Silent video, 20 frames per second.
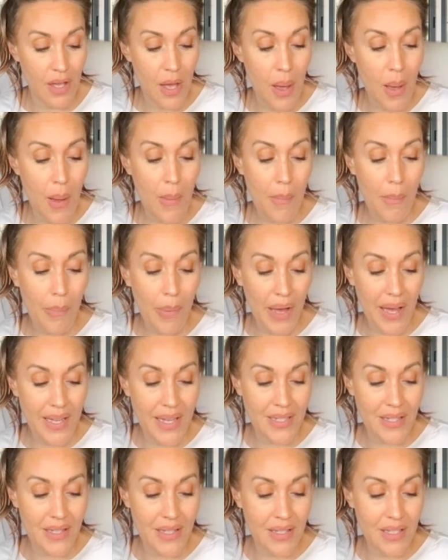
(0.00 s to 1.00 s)

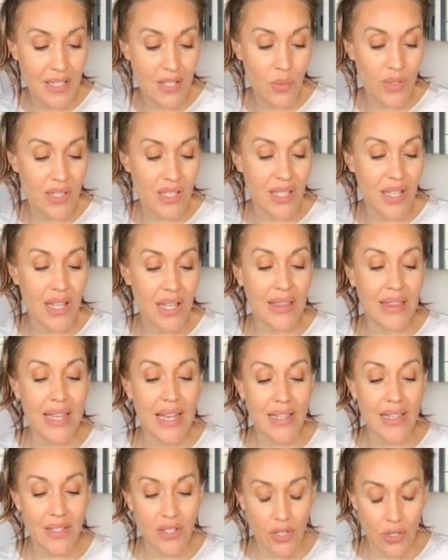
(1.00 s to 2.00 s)
But this was the
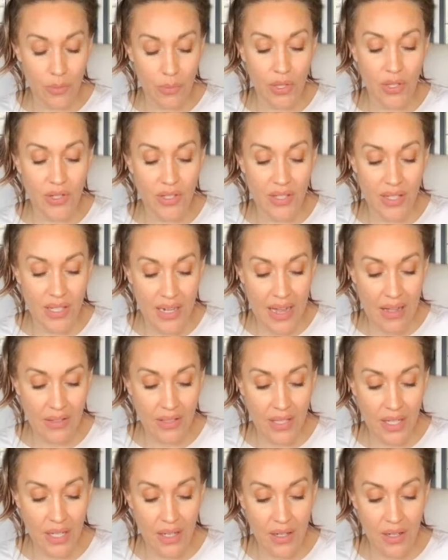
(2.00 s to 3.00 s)
lesser
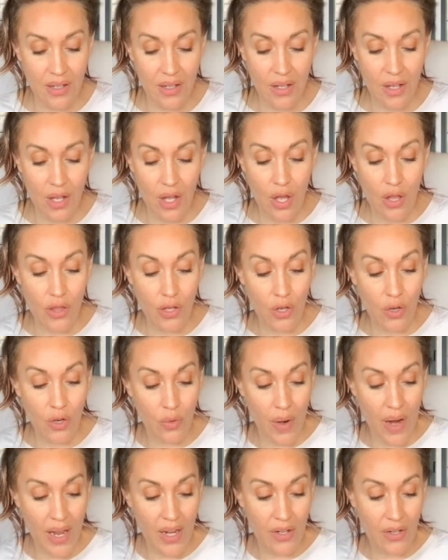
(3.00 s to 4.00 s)
personality. The
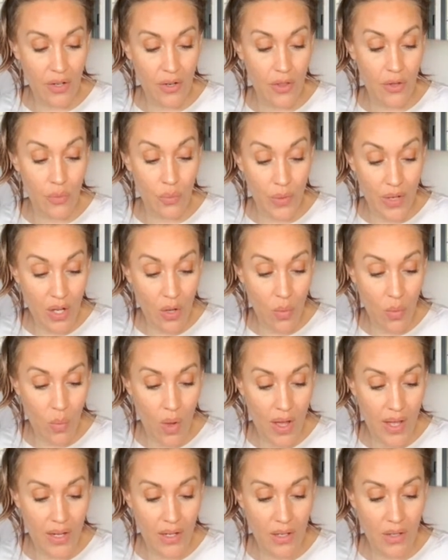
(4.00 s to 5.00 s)
greater, the real
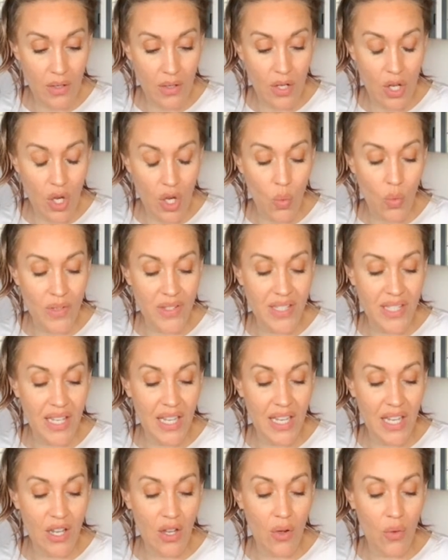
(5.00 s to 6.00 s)
one, was
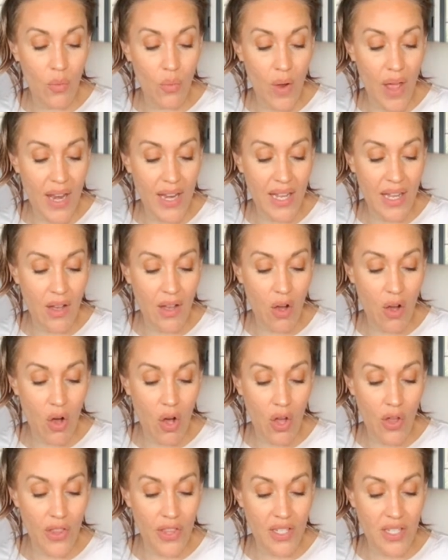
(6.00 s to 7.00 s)
getting ready
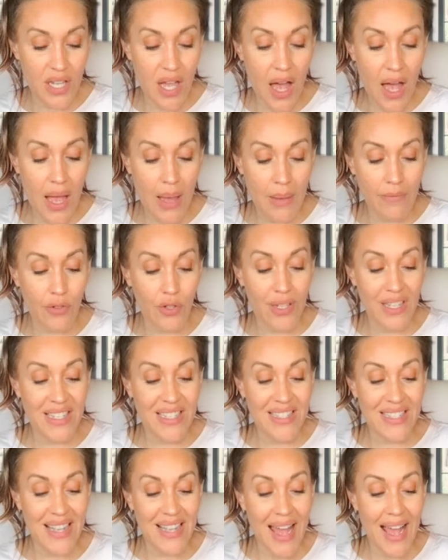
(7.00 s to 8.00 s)
all the time for
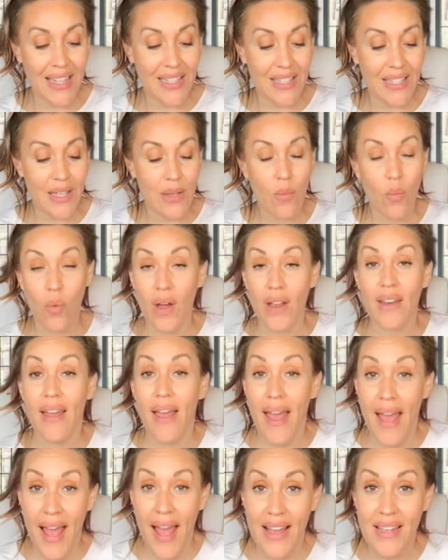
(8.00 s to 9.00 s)
exactly what
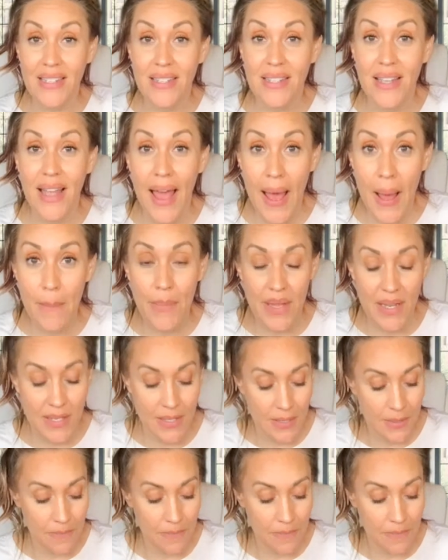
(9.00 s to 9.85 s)
has happened.